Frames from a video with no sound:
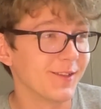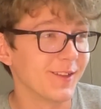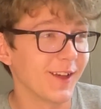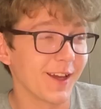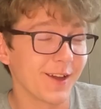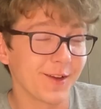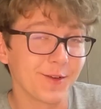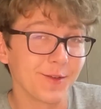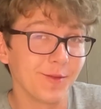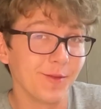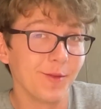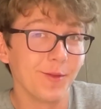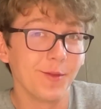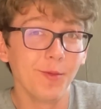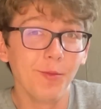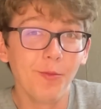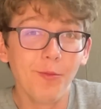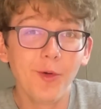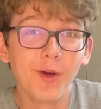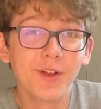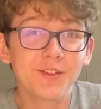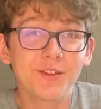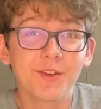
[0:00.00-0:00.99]
Like,
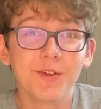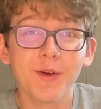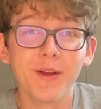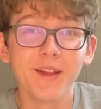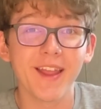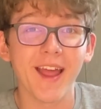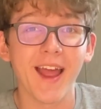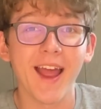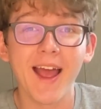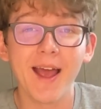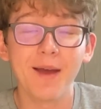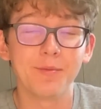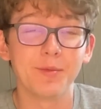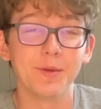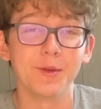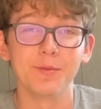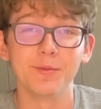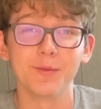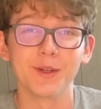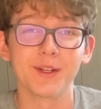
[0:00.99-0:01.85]
what's going to happen?